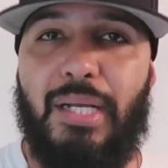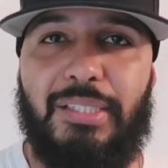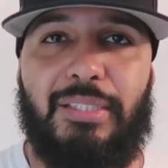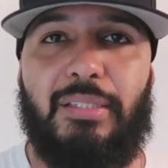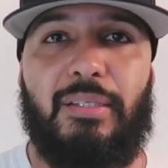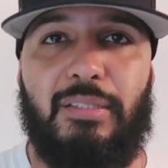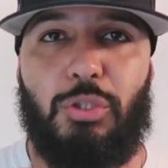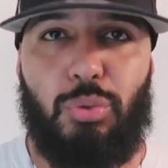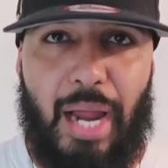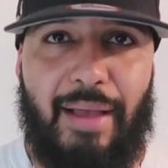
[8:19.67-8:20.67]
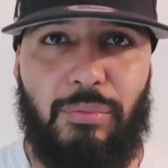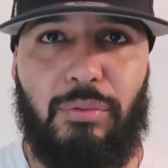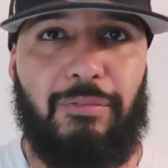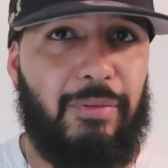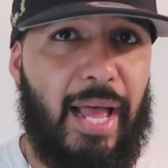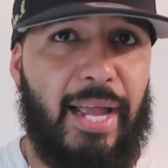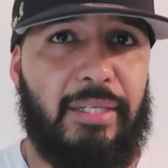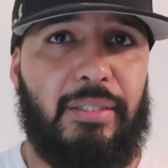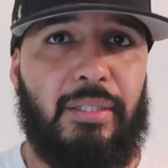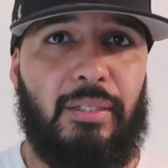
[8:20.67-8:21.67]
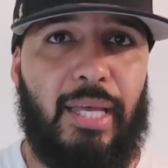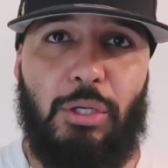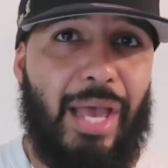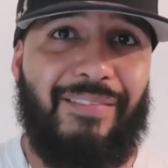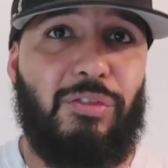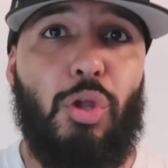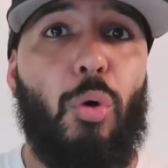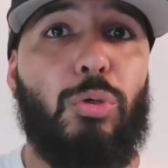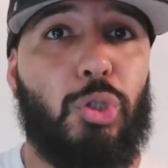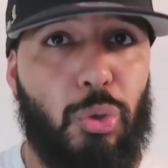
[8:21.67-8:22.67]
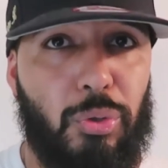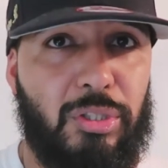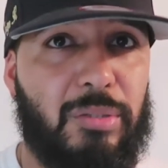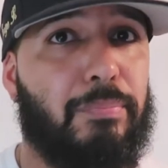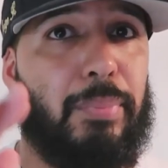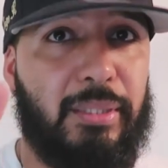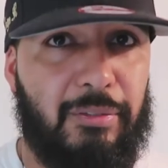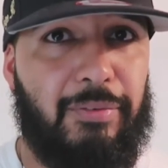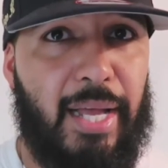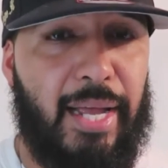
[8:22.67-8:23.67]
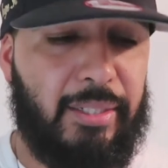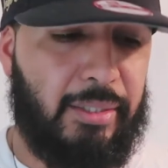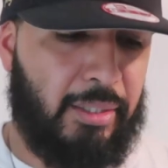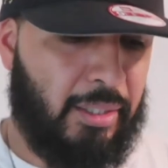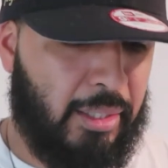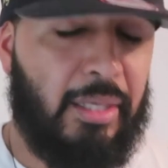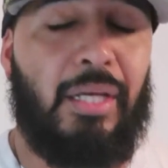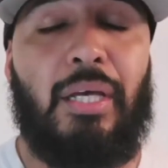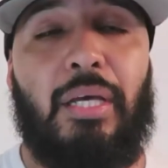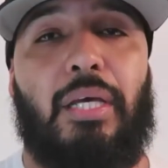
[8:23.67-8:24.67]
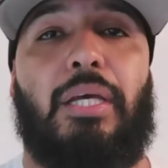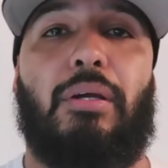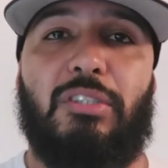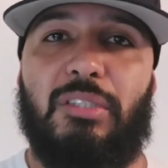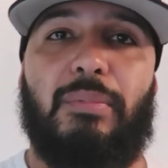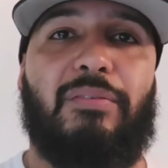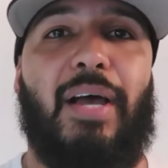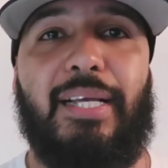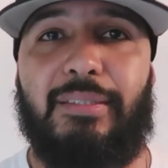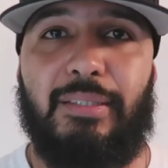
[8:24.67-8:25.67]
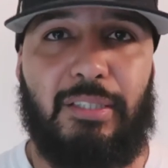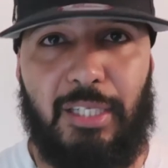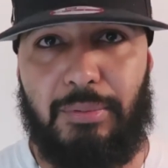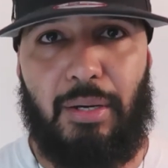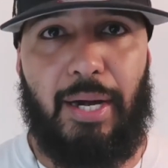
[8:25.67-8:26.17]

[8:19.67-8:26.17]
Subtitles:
must travel and fly and you have no choice but to fly, here's some advice and